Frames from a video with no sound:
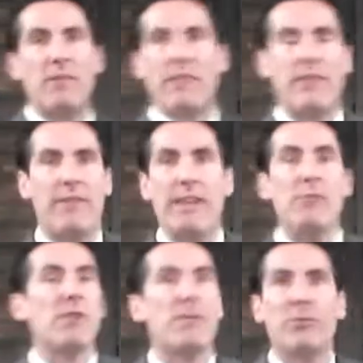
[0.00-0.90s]
if he
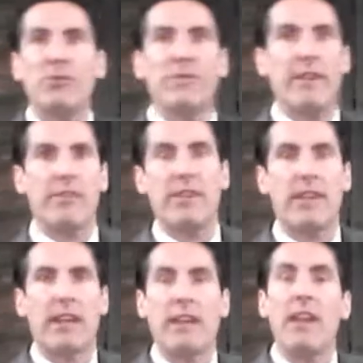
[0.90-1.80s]
would approve
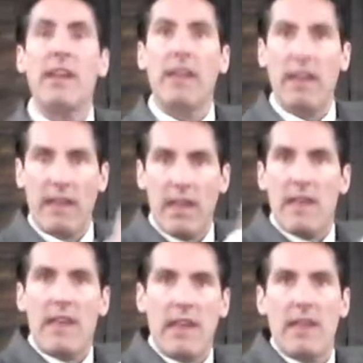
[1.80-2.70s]
everything, and
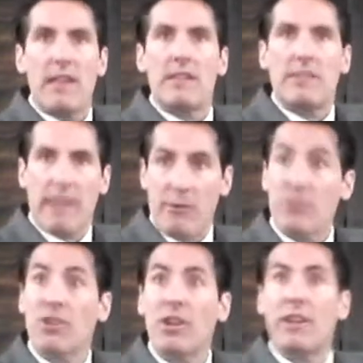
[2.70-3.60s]
that
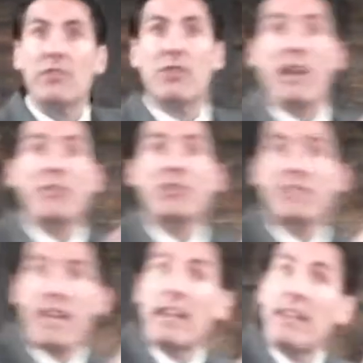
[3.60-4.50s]
was good. And so I've just
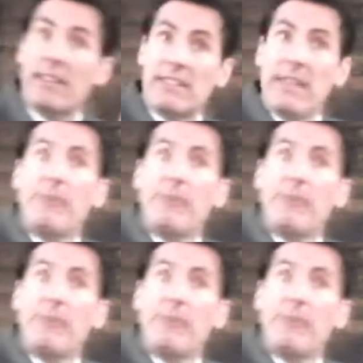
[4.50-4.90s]
taken that same